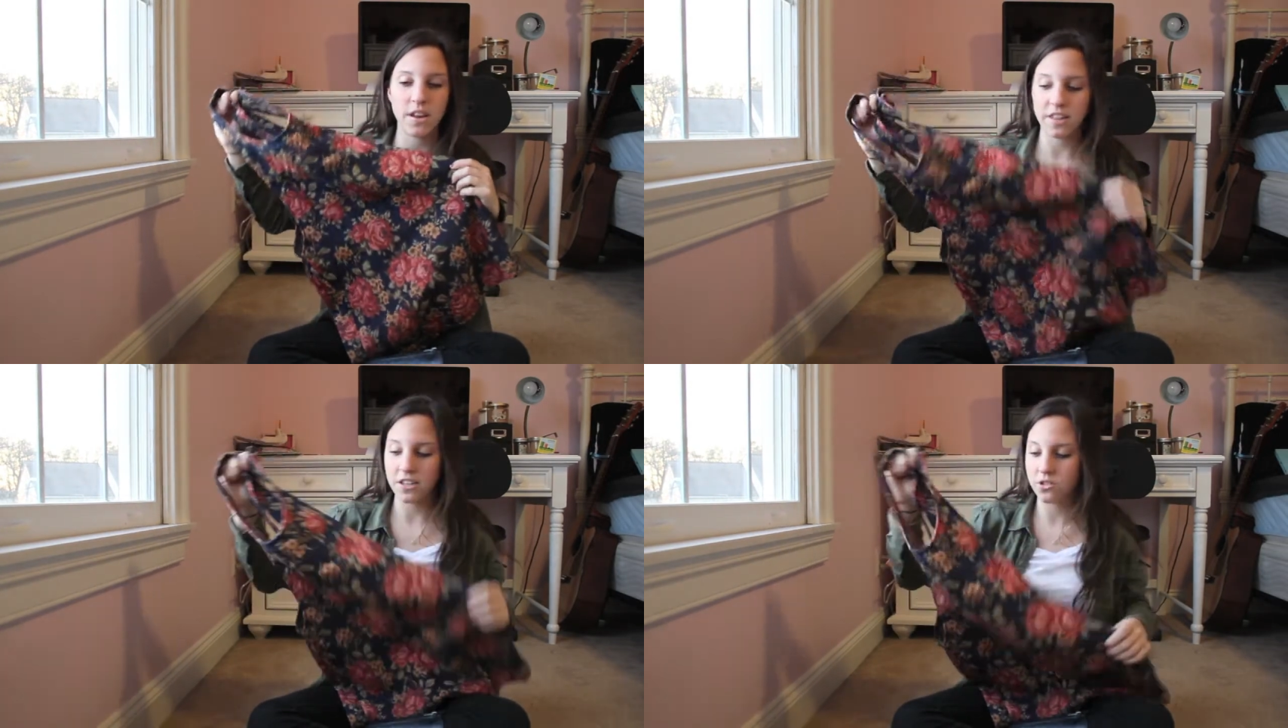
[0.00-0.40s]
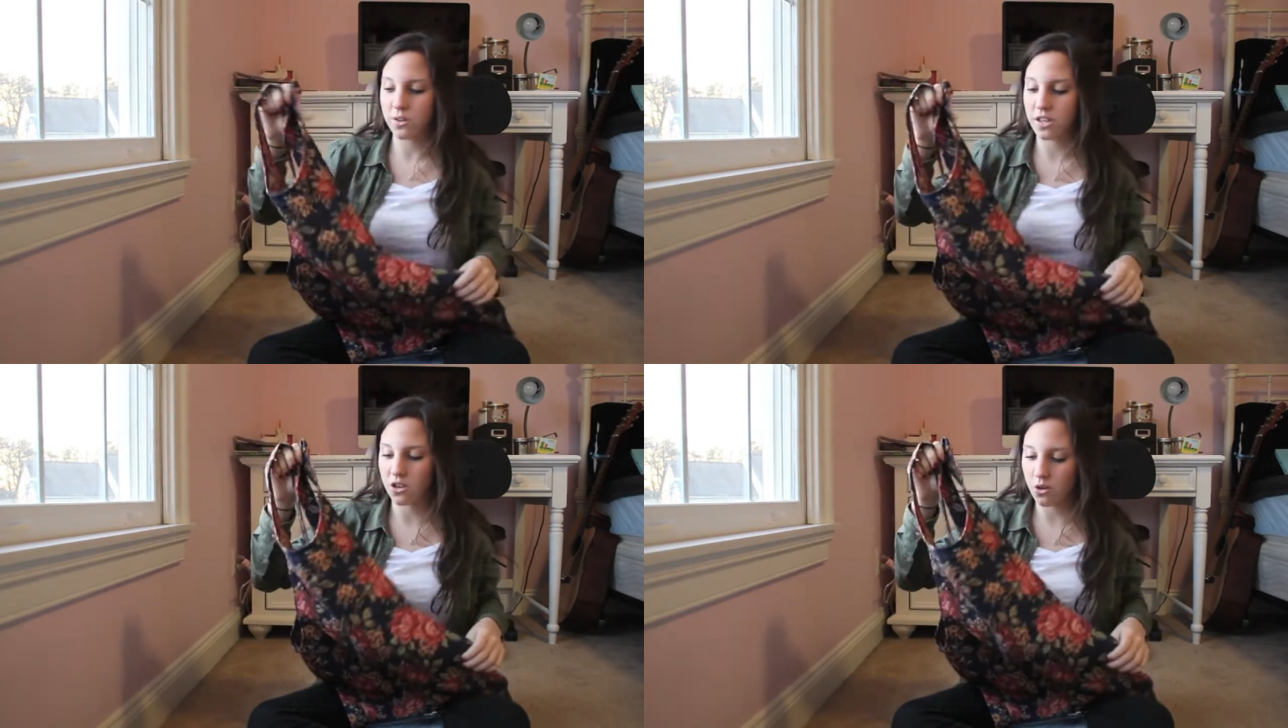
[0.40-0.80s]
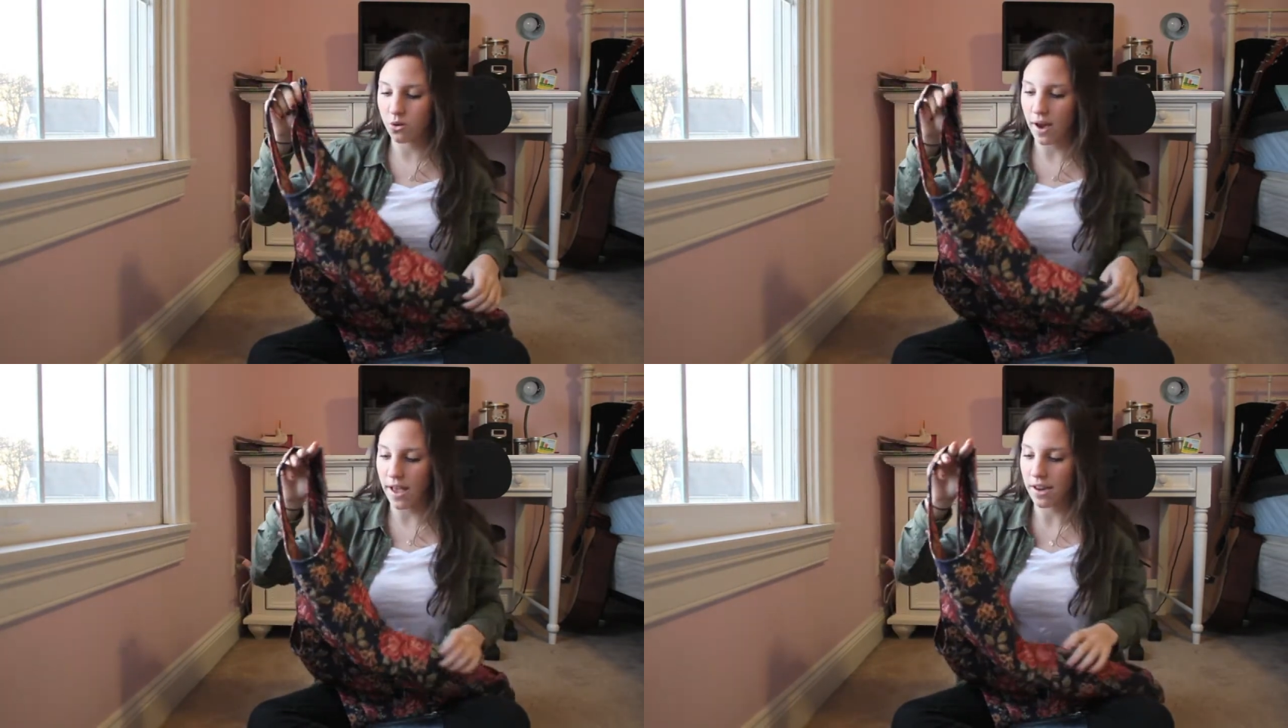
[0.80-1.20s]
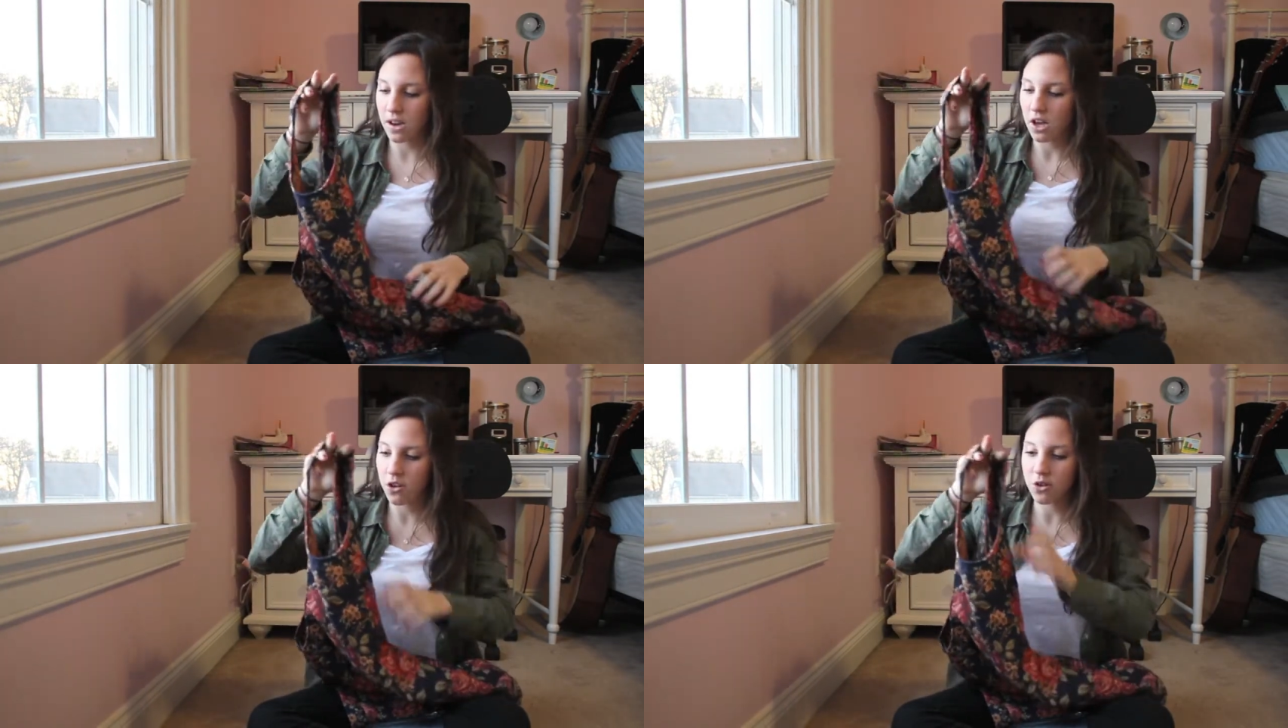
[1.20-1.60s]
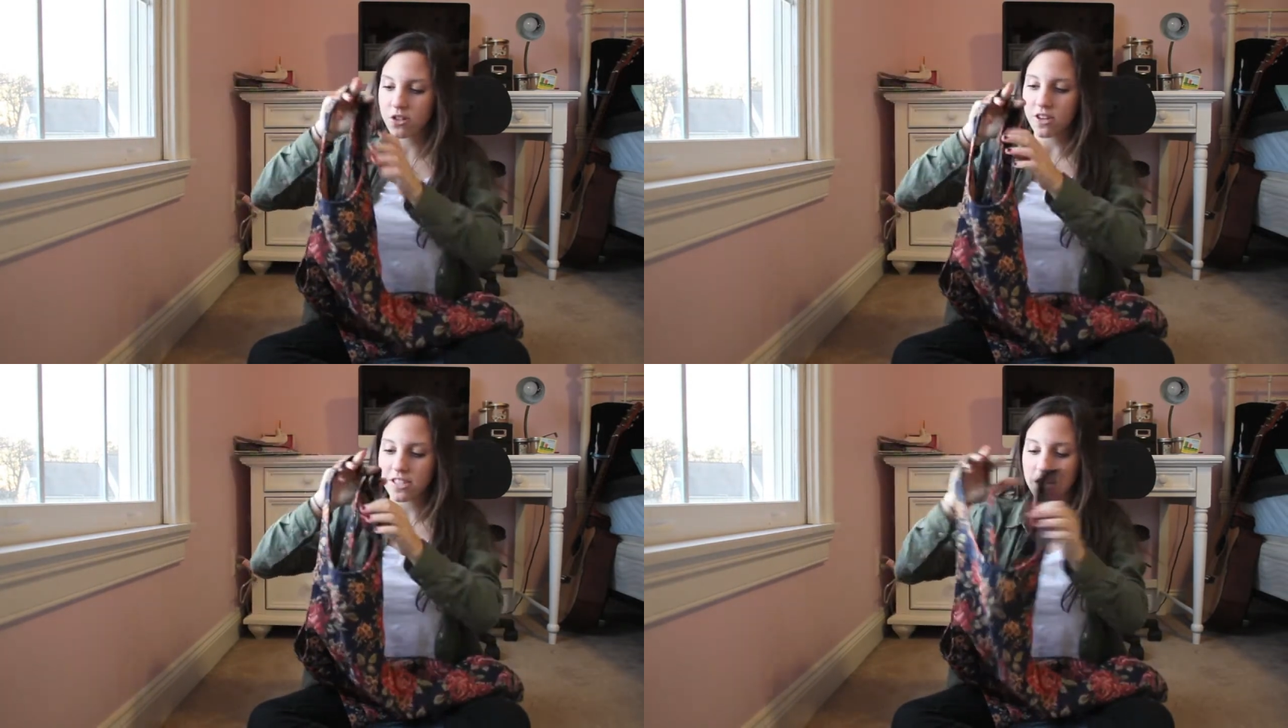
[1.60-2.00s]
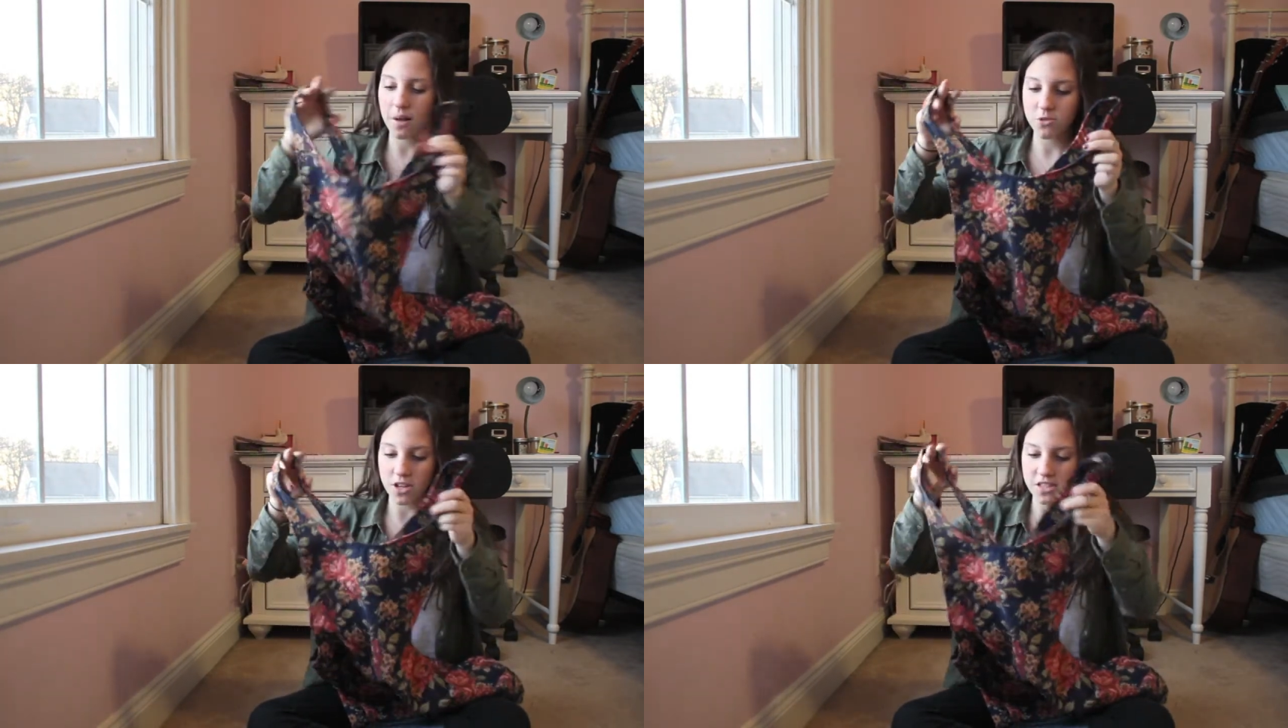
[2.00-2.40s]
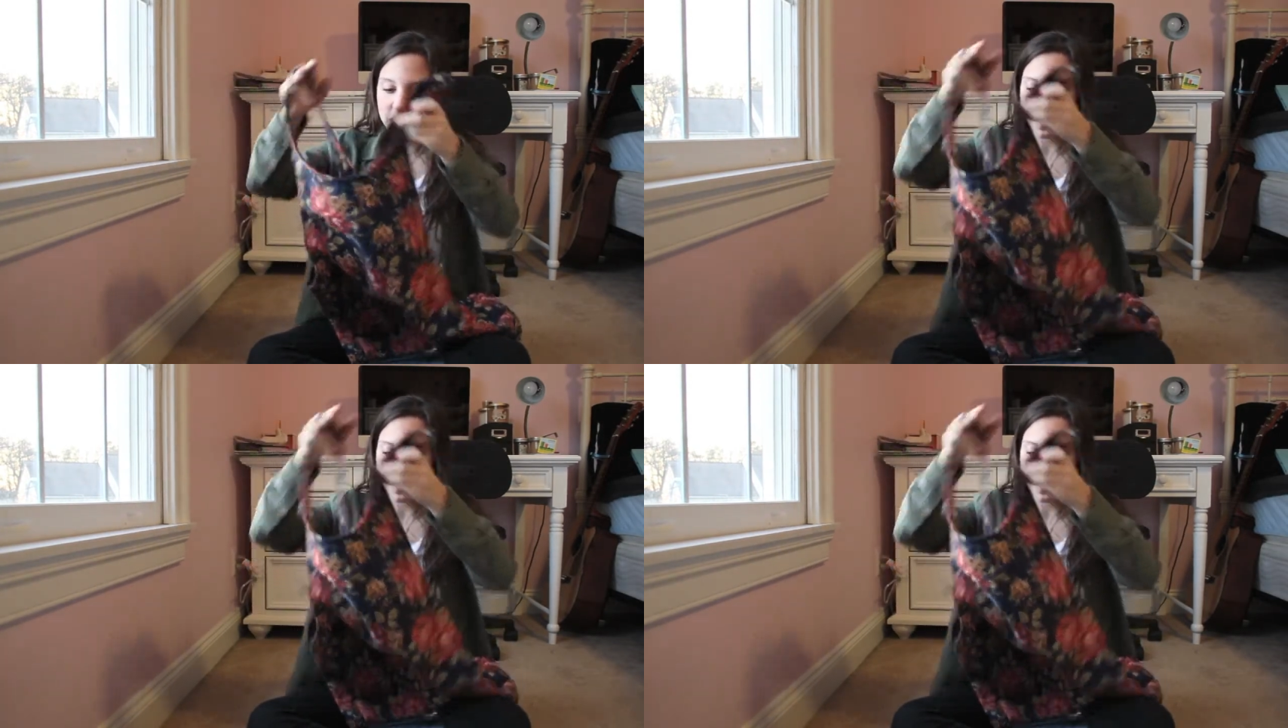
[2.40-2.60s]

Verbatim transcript: I think it's really cute and you can dress it up, dress it